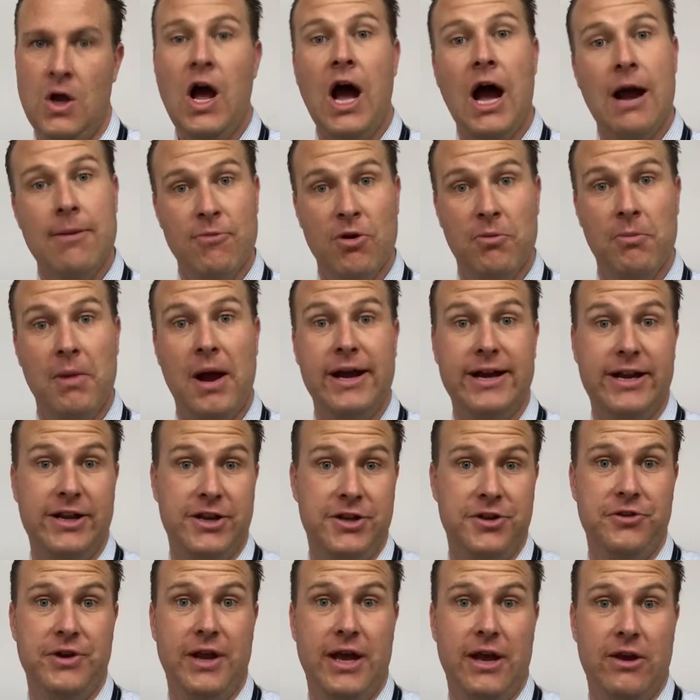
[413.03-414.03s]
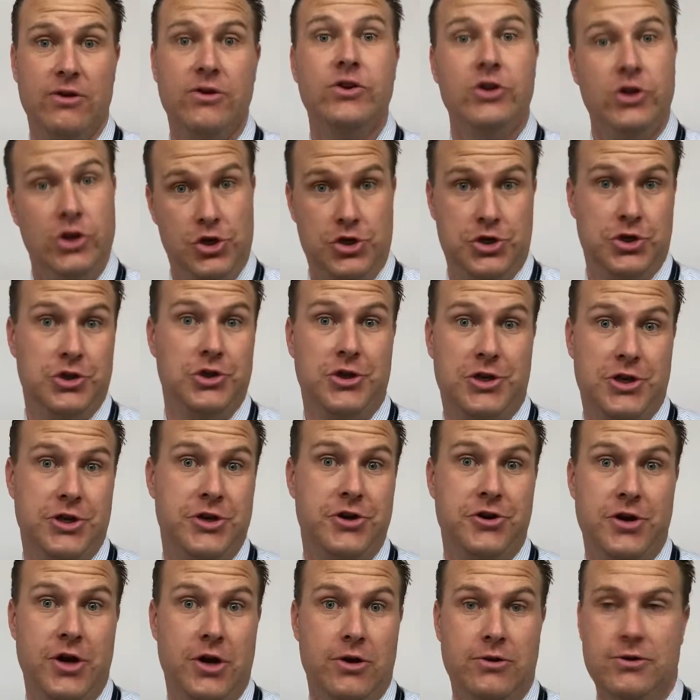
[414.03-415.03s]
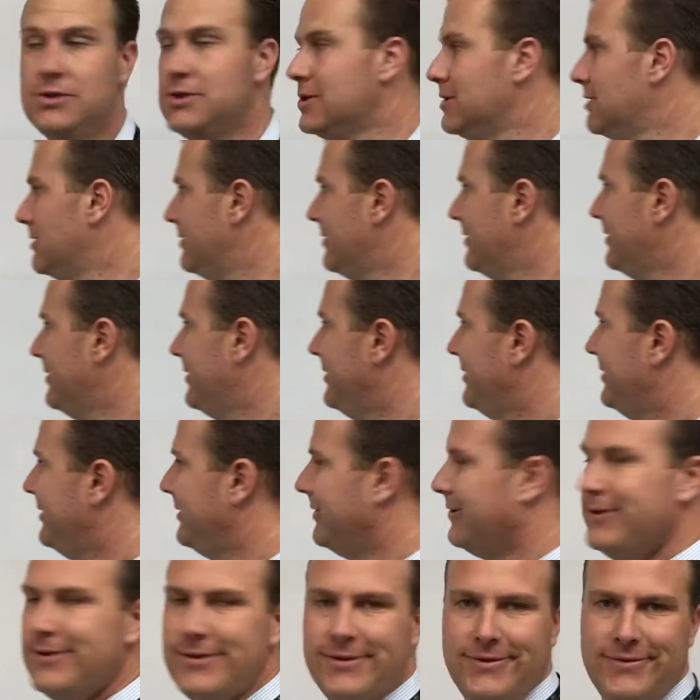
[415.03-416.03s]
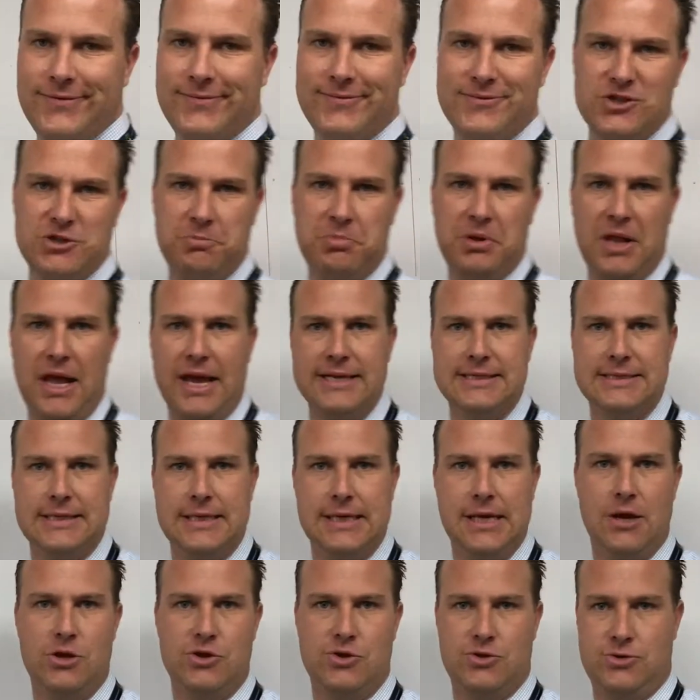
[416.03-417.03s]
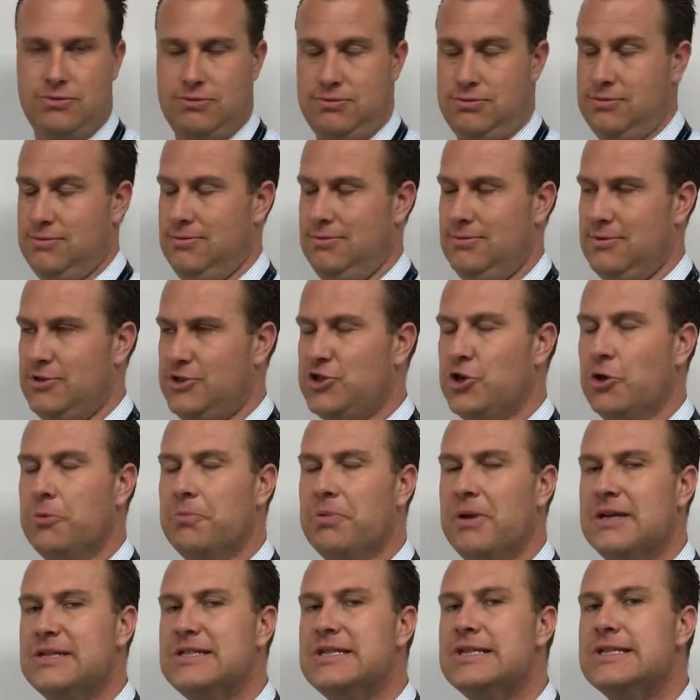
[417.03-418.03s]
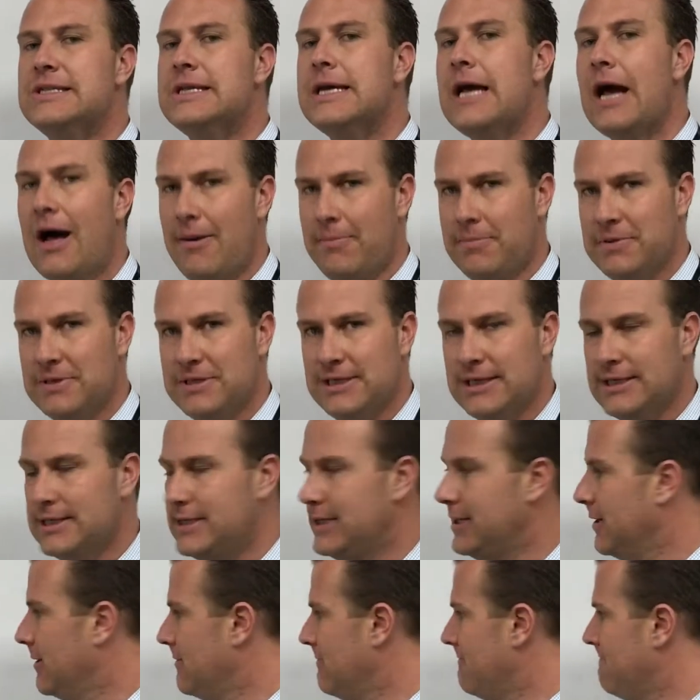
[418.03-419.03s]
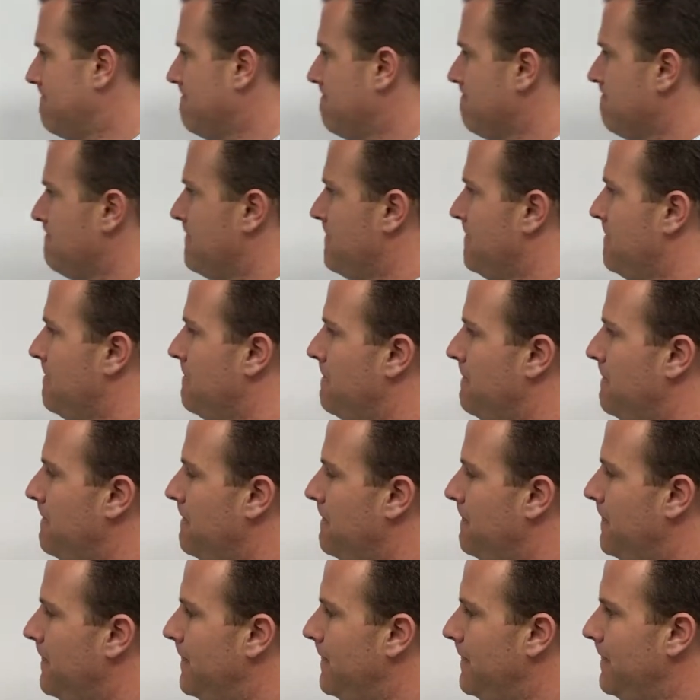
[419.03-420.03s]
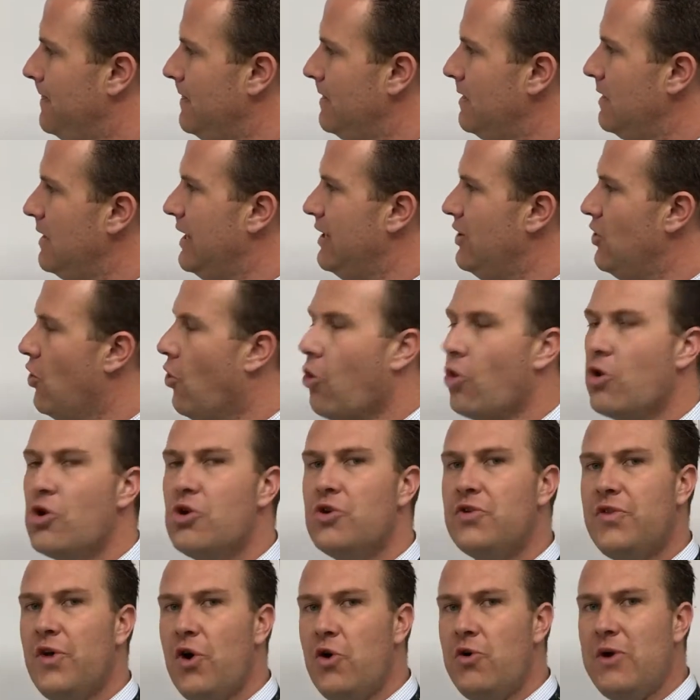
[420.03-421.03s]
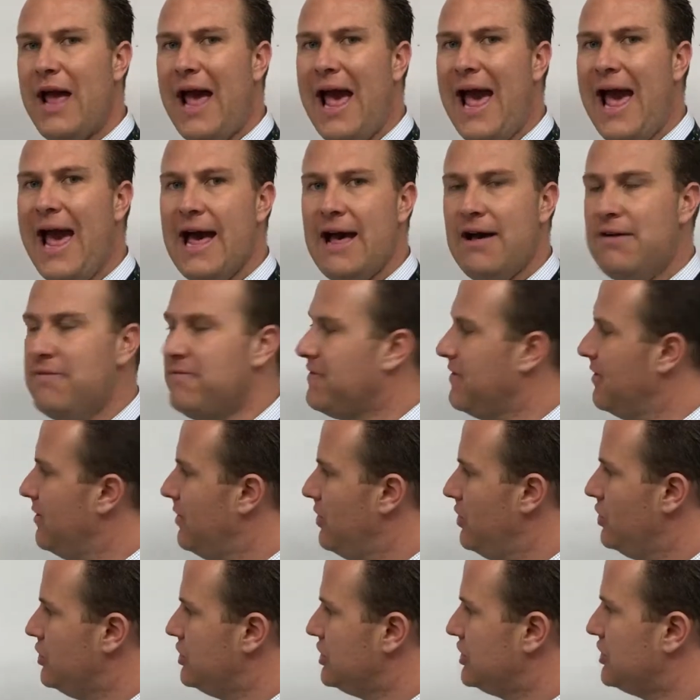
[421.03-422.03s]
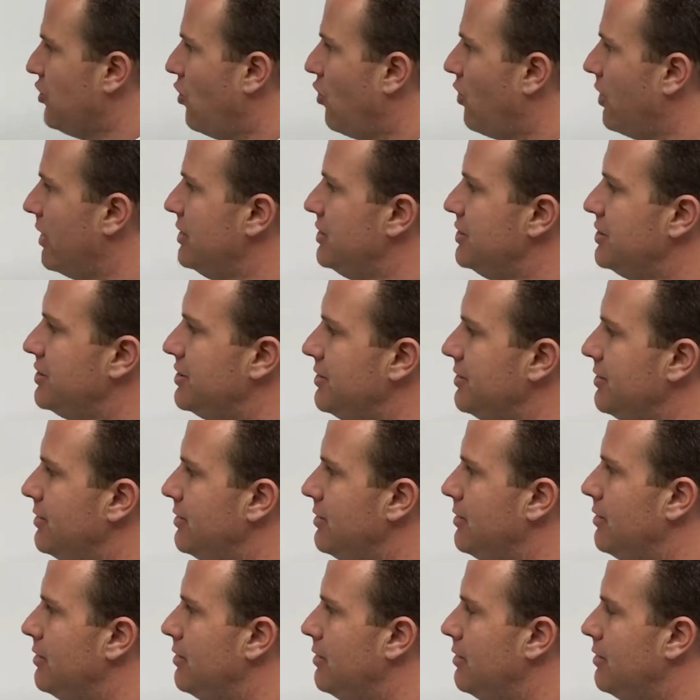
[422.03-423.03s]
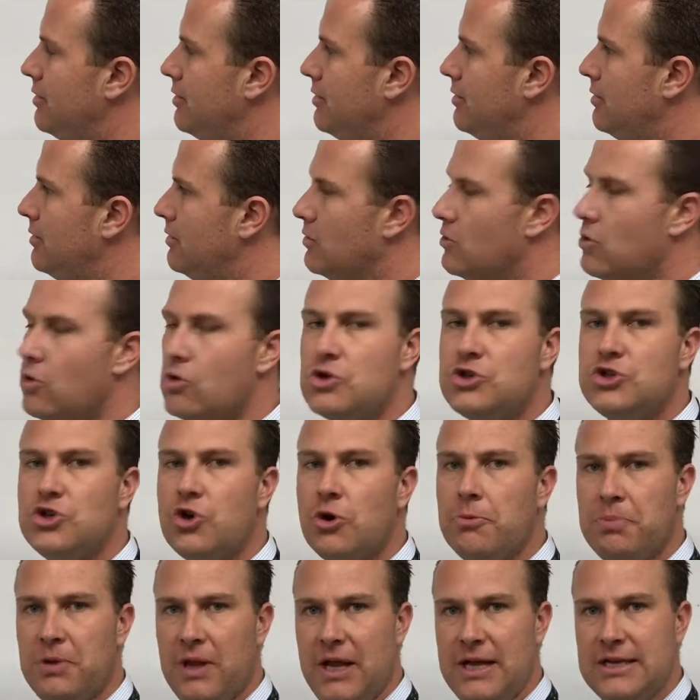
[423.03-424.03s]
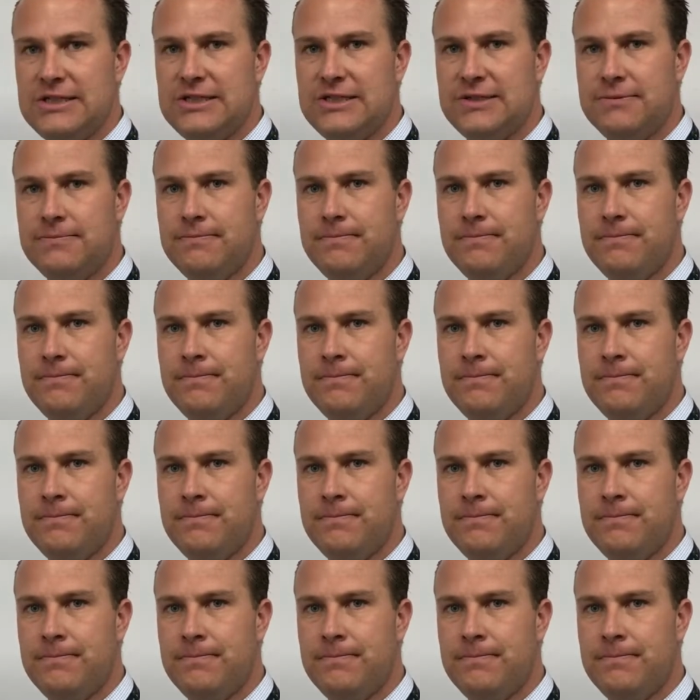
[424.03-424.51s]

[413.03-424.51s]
I'm reminding you now, you should look in your notes. Supply is the surplus is the opposite here. In order though to have shortage or surplus,